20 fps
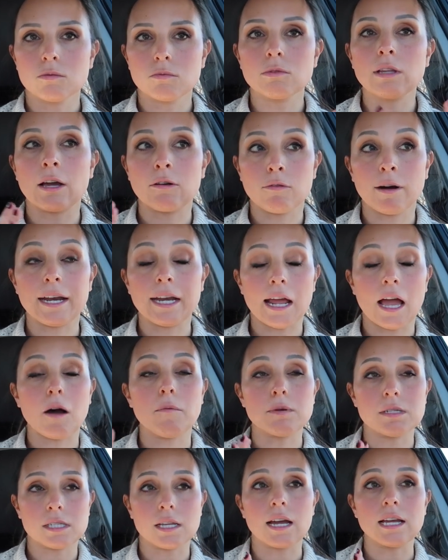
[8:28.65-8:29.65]
like right now,
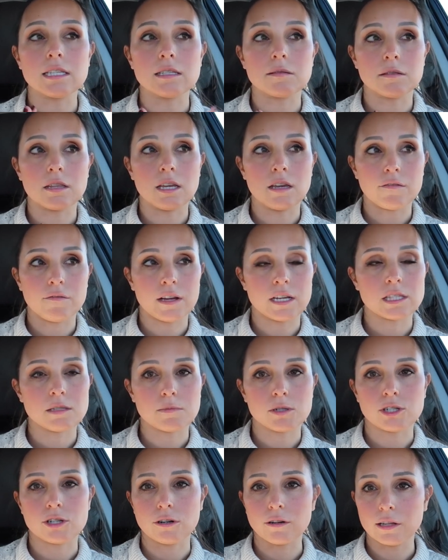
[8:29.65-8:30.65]
besides the advanced
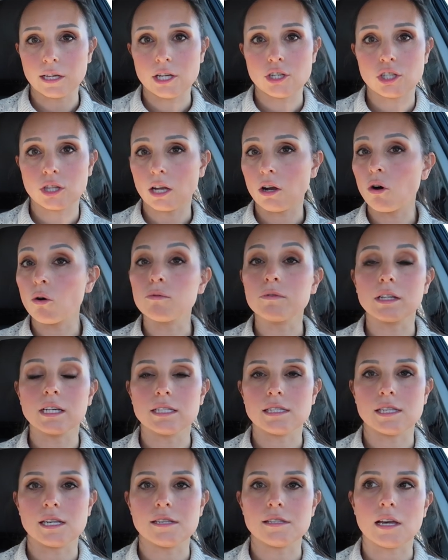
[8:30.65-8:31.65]
maternal age. And like, hopefully
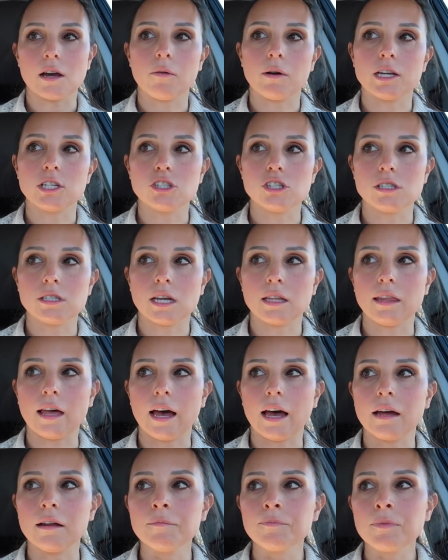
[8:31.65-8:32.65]
it stays that way. And she said
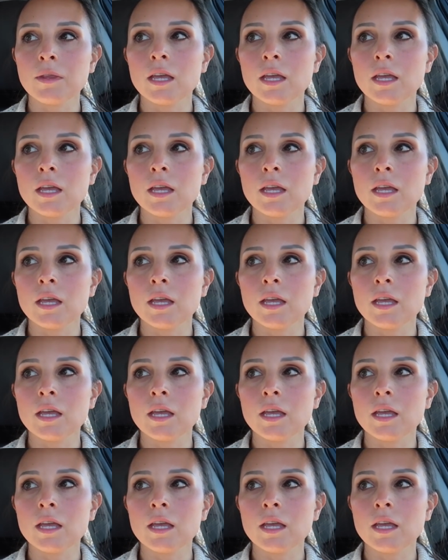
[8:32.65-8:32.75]
that,